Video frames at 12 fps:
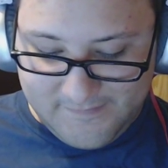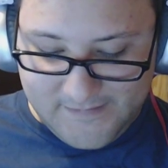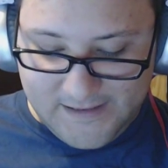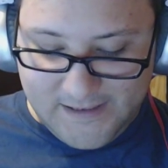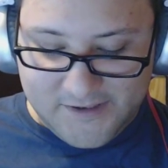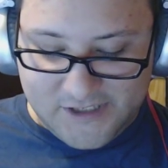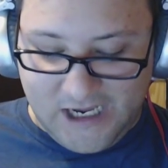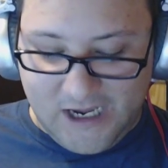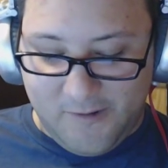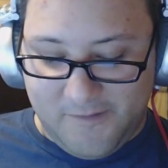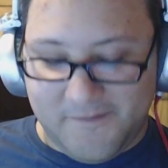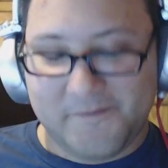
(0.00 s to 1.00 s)
that's not too
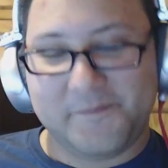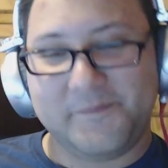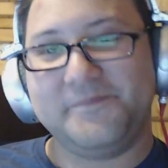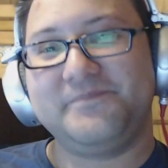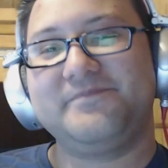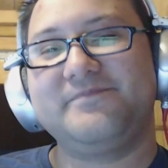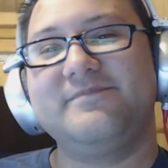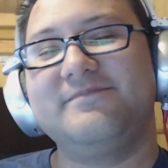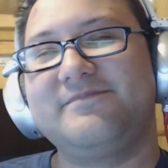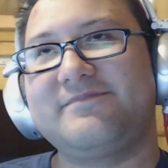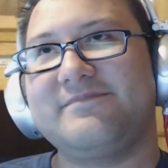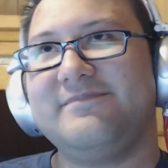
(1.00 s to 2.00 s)
bad, but
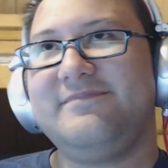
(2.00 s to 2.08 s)
sheesh.